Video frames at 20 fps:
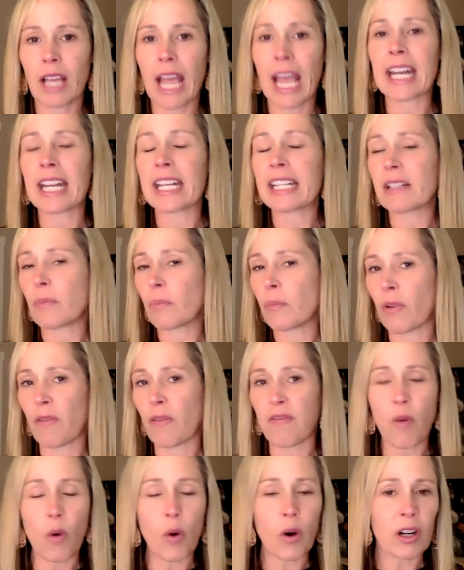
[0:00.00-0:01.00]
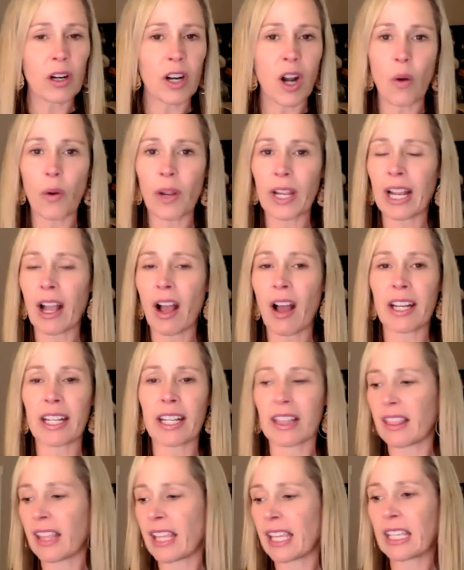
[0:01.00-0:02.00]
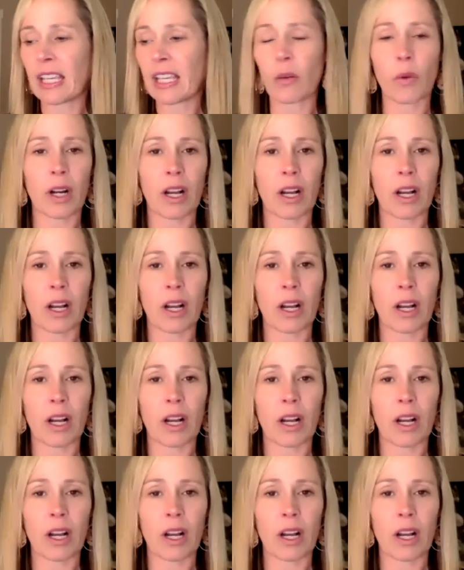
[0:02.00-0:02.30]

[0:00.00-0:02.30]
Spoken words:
and before going on and thinking